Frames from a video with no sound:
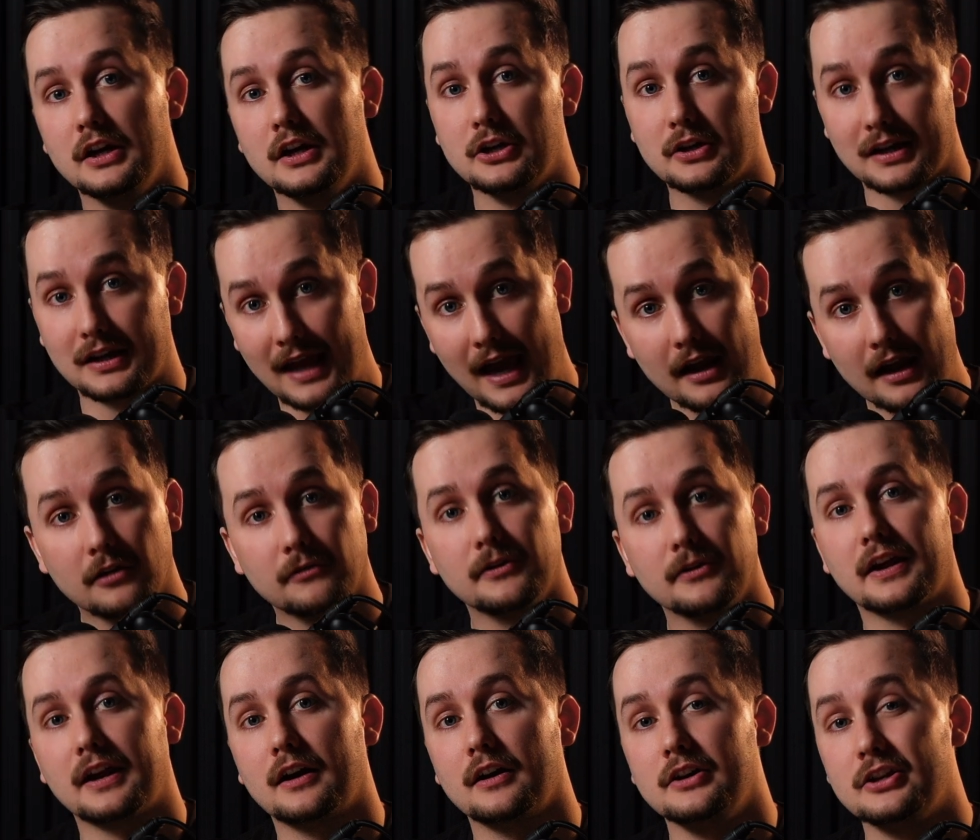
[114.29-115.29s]
You can head over
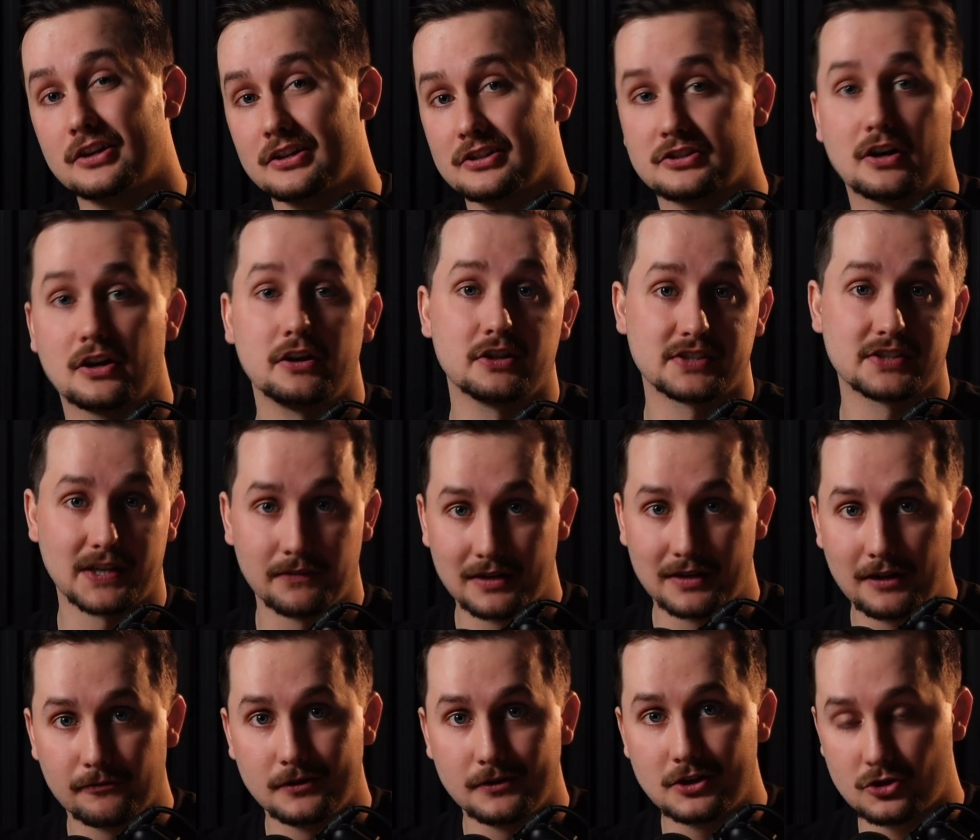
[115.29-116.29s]
there. You can start your
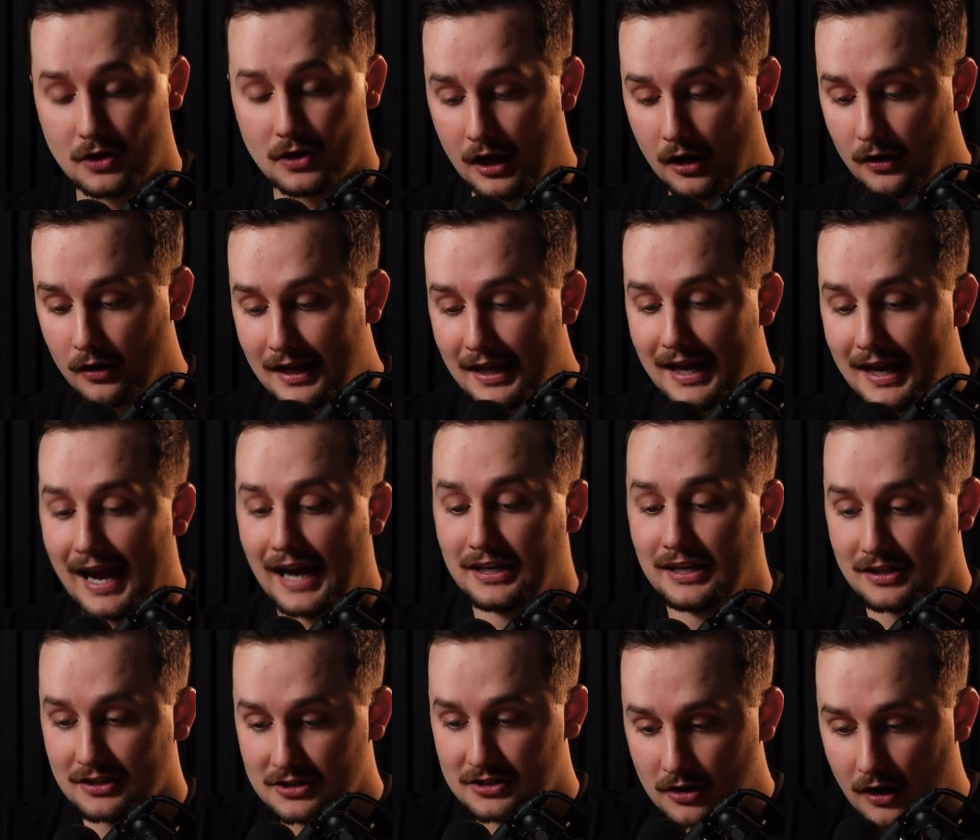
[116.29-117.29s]
7-day free trial, and
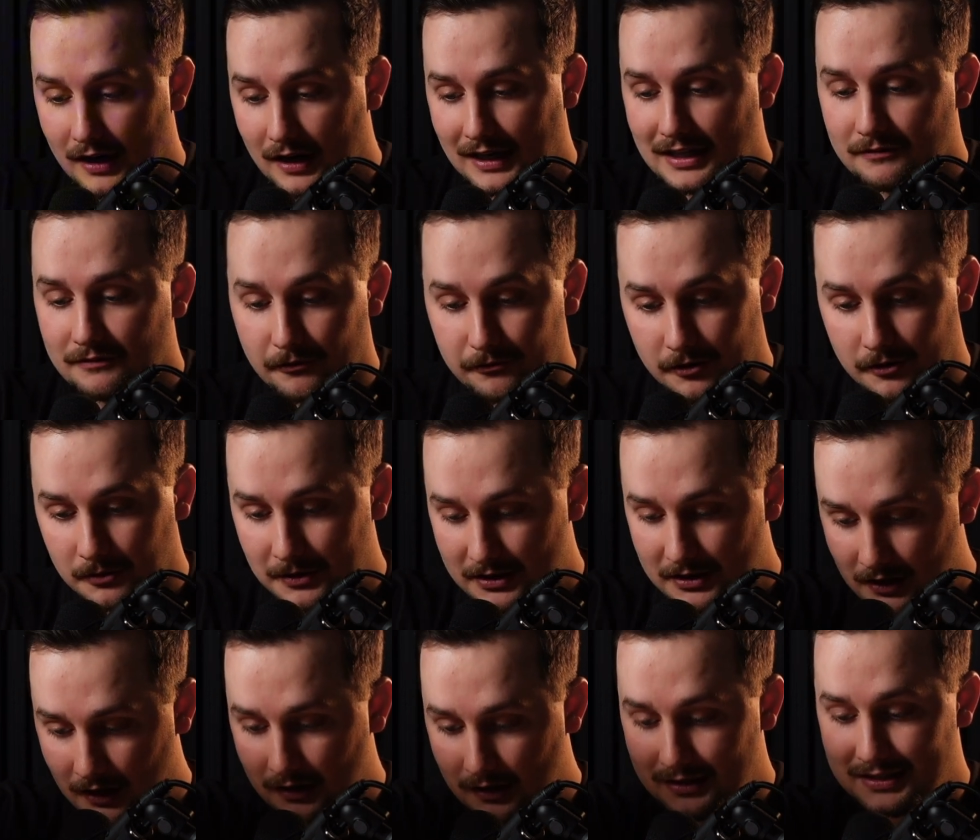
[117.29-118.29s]
you can start getting fulfillment
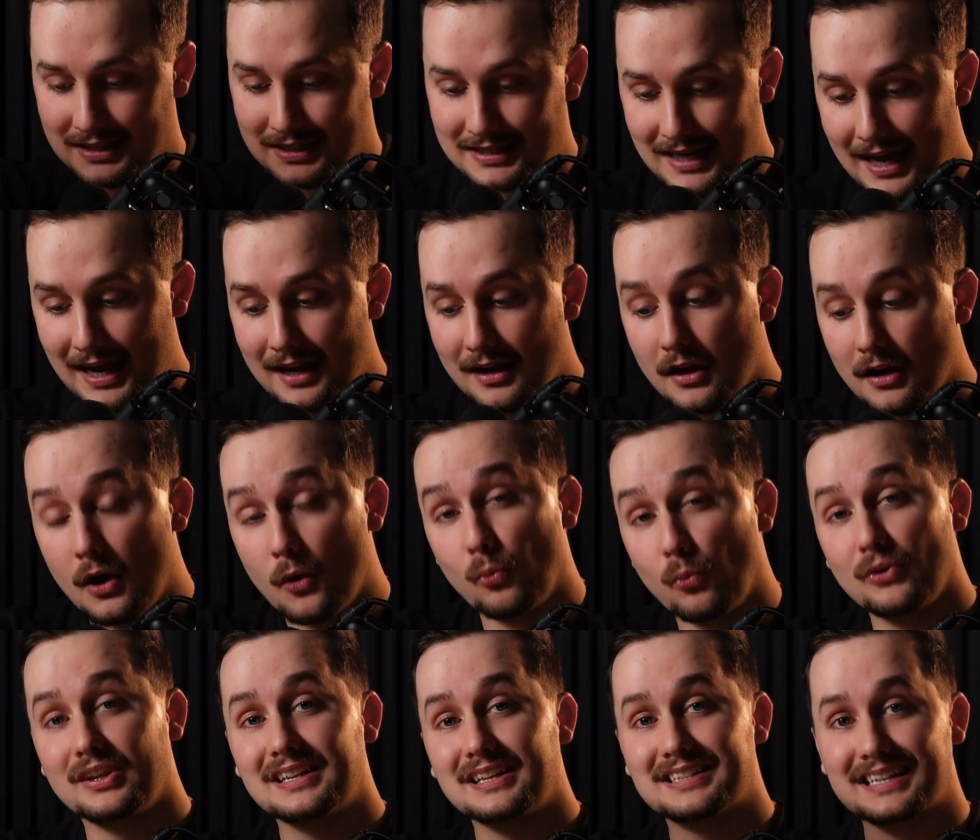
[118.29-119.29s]
done today
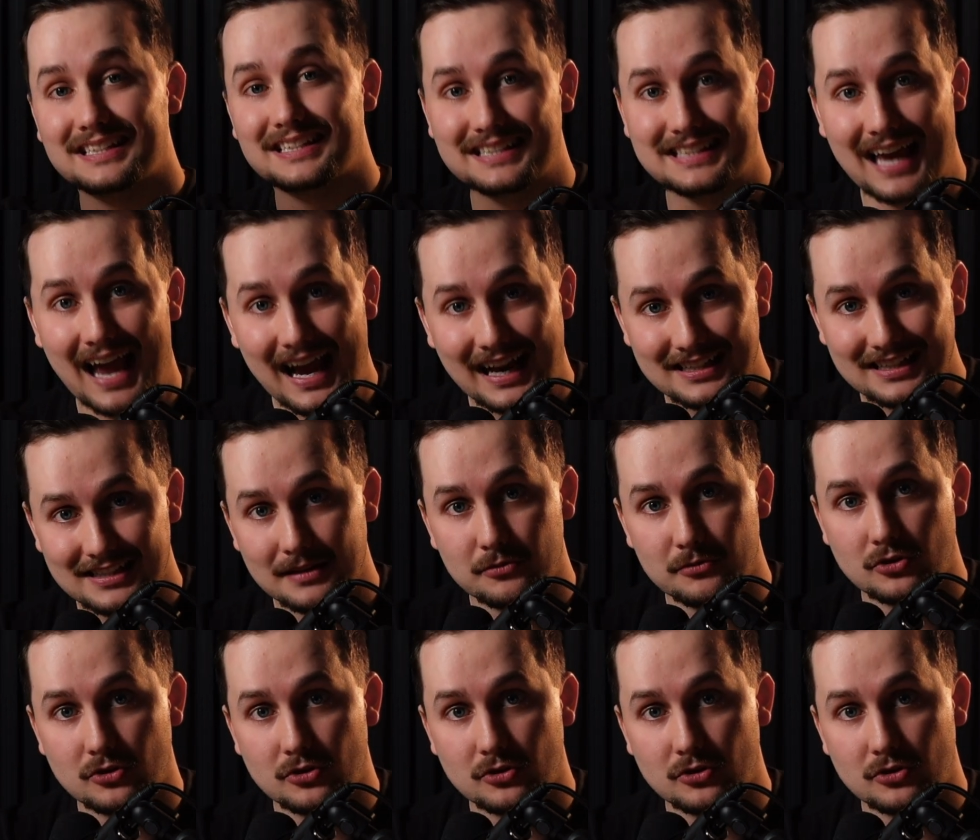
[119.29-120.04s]
with these exact same